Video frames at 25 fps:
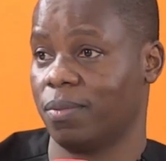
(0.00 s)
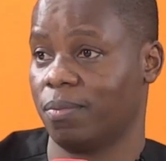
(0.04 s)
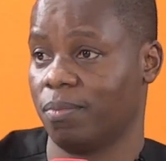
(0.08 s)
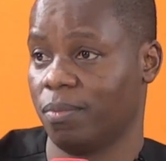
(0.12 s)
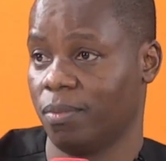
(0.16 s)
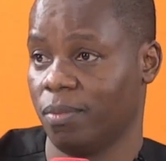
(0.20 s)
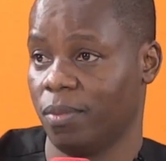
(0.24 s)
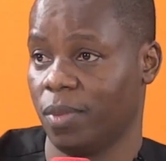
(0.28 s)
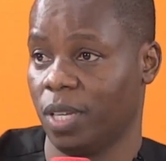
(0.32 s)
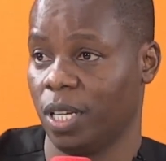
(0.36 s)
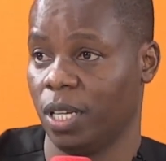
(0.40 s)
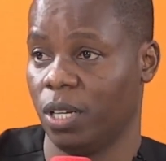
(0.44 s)

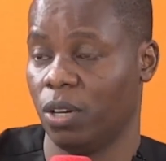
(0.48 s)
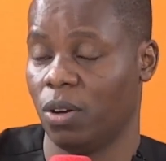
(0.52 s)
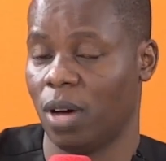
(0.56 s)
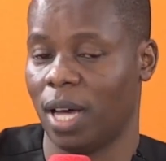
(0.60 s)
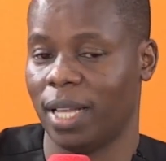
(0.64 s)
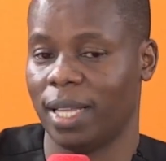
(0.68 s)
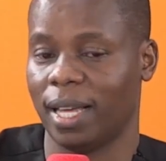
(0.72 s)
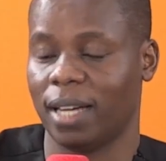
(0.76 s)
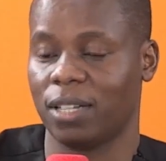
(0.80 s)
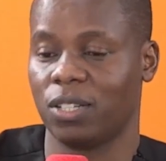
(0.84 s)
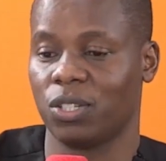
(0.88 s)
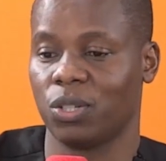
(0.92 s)

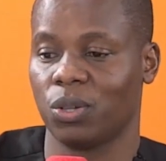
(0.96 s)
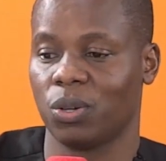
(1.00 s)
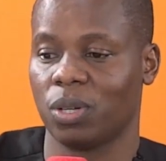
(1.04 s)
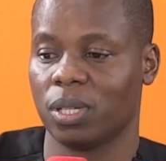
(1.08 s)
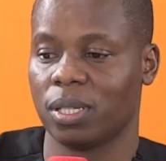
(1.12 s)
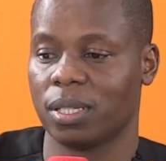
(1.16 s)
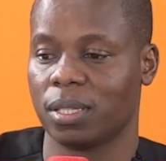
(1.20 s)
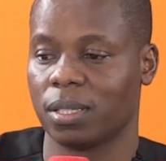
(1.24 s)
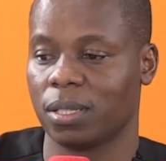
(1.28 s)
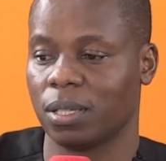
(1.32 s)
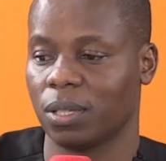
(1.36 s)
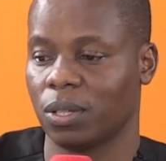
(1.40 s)
and that
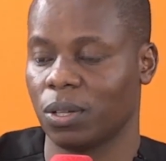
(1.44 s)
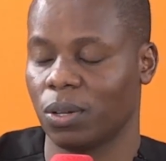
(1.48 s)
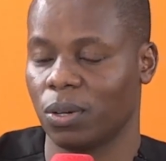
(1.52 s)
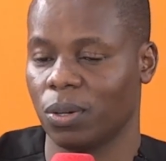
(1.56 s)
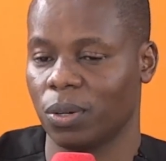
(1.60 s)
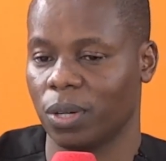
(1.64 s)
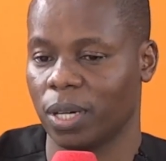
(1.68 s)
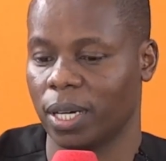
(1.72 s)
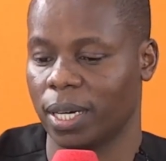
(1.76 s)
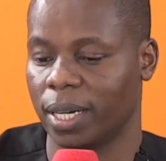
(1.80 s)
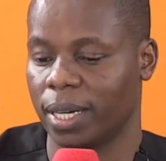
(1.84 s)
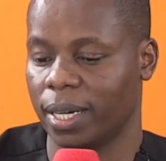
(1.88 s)
shows,
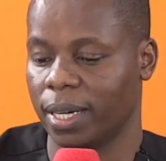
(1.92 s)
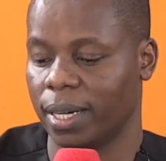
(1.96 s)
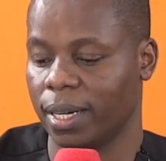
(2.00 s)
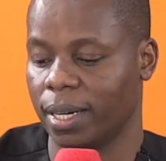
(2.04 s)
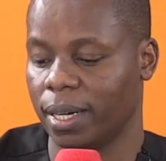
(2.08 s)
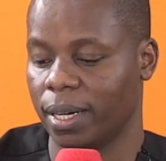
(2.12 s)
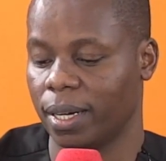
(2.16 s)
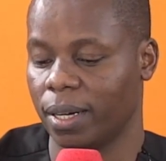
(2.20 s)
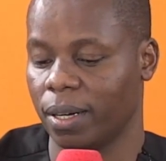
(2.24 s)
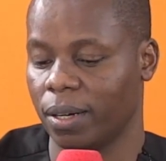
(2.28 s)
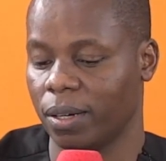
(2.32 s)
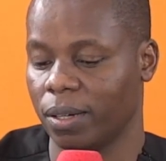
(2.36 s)

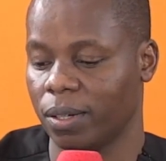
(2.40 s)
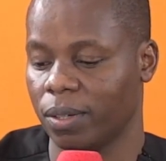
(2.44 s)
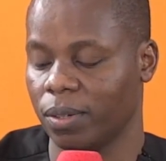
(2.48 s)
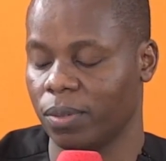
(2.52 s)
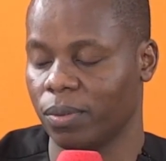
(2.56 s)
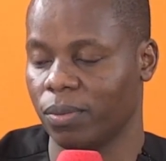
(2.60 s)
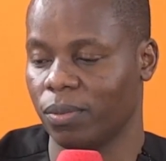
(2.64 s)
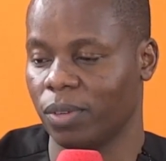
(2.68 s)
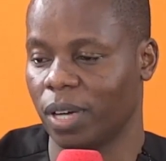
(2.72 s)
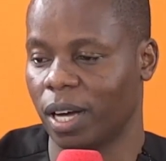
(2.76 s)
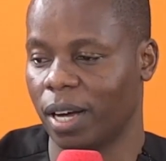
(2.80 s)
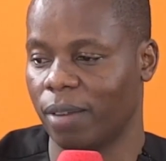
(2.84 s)

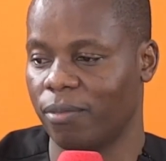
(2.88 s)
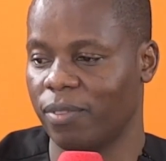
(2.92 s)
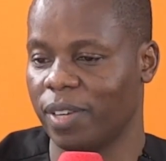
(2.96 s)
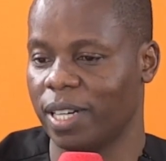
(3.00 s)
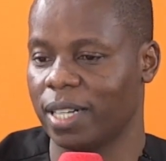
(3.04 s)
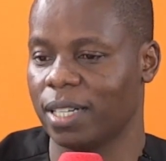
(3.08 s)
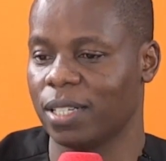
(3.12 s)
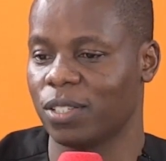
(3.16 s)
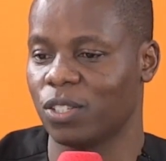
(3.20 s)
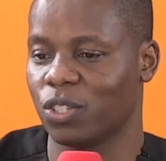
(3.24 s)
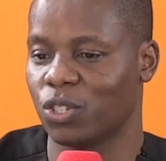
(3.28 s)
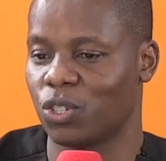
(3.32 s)
a
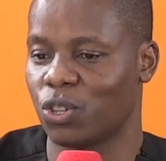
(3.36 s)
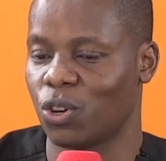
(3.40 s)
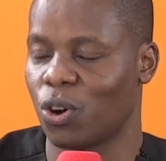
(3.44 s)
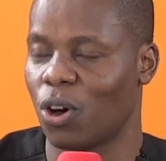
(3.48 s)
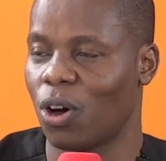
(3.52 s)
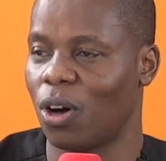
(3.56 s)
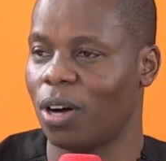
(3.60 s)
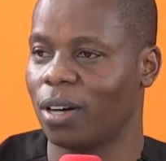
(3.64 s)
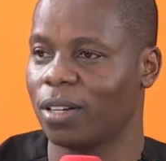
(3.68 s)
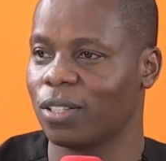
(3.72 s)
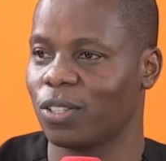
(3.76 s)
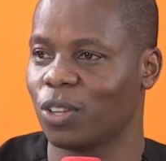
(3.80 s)
very
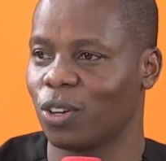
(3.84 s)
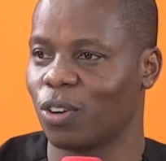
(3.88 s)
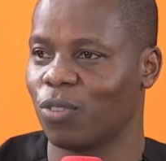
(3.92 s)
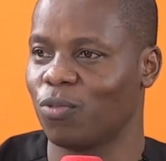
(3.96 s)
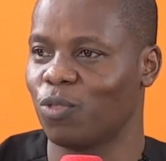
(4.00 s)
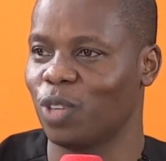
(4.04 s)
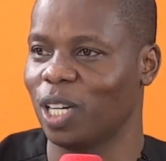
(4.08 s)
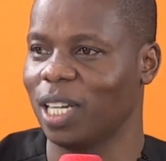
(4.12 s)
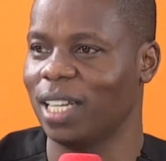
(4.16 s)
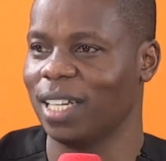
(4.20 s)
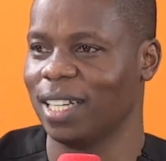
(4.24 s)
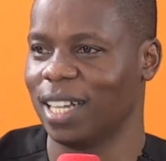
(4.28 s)
strong sort of
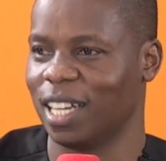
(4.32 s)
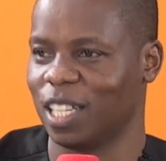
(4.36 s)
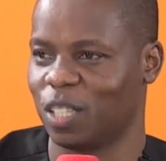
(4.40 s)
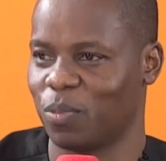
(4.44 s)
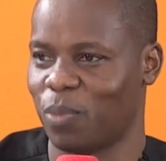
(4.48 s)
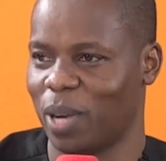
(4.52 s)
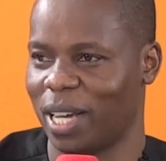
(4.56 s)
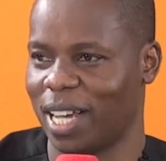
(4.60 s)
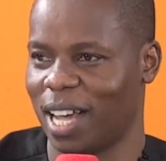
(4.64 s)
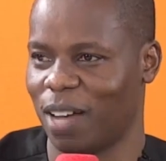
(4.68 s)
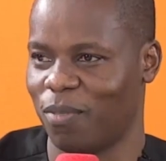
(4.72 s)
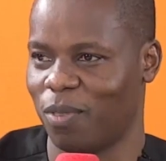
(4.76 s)
willingness
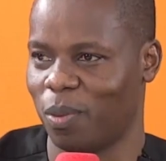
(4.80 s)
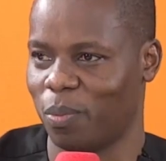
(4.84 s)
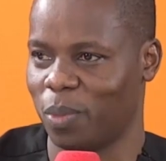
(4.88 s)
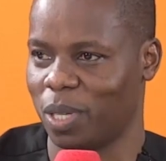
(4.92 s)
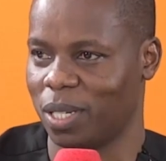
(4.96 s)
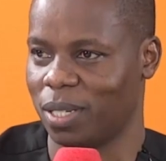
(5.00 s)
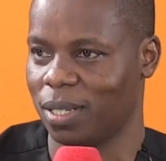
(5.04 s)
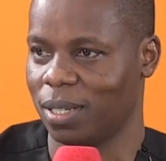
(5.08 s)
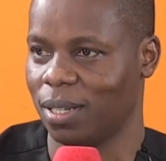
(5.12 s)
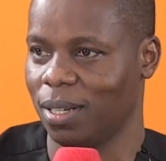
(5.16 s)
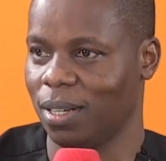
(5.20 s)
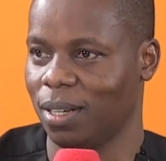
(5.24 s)
by
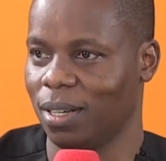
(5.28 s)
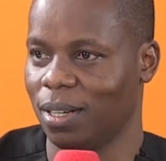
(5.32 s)
government